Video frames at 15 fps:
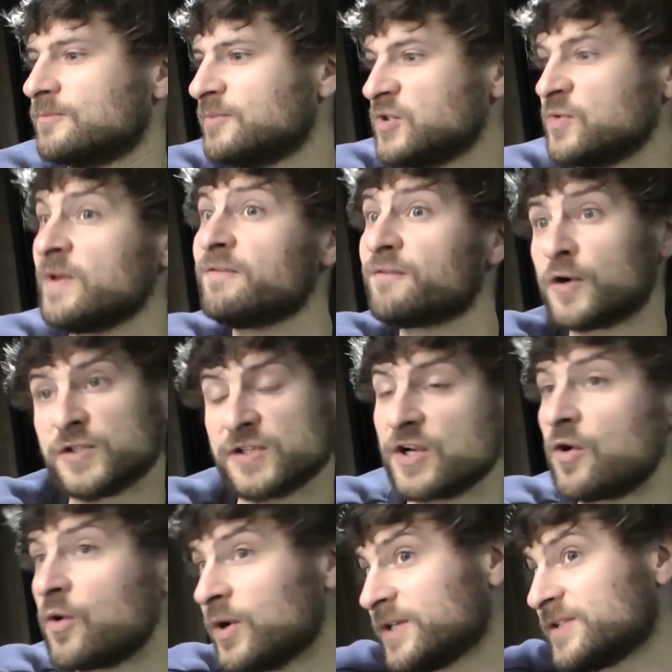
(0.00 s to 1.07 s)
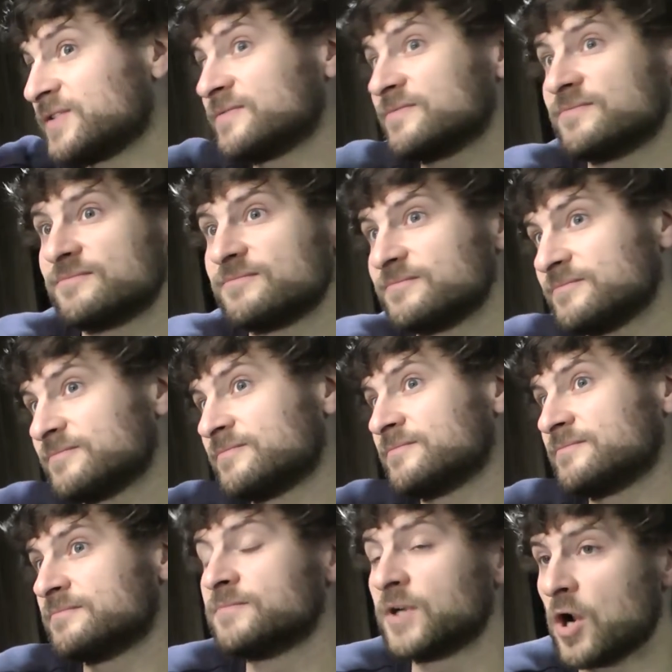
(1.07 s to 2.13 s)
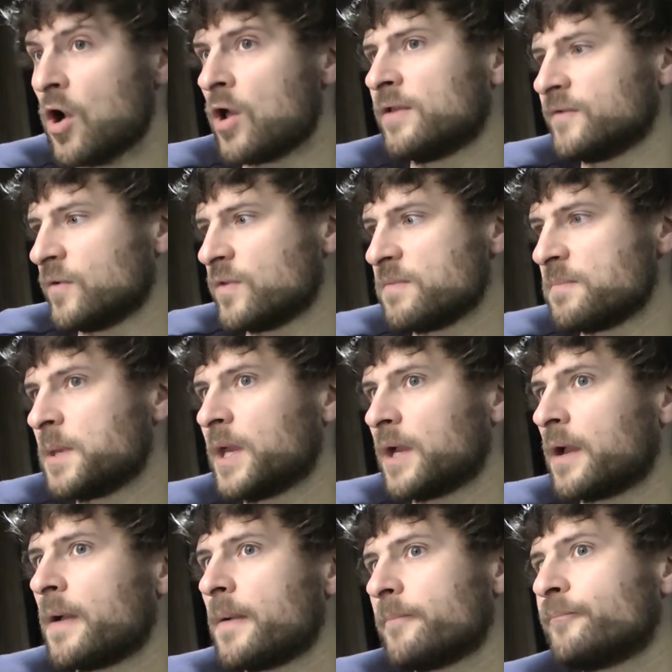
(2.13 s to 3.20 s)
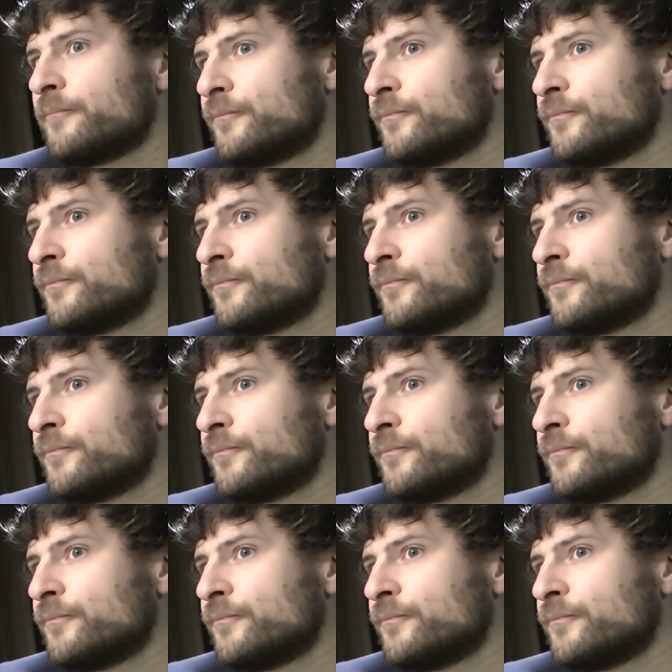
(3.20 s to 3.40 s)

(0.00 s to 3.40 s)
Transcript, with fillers: between verse and chorus, but all of it with a pick.